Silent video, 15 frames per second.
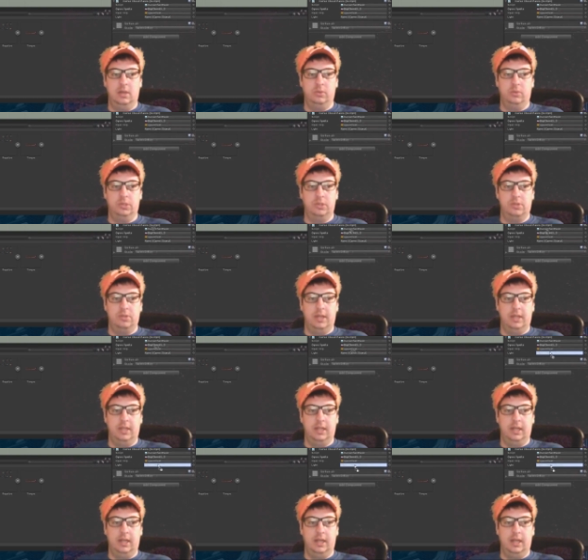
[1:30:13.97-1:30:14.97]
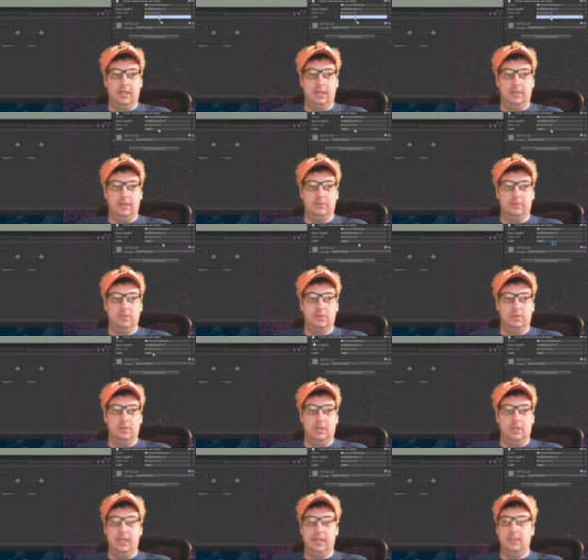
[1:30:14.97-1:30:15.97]
we'll just drag that guy down to the
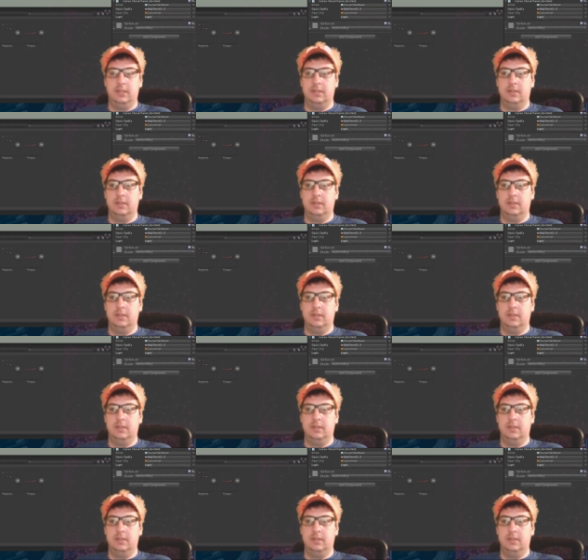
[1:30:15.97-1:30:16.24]
light.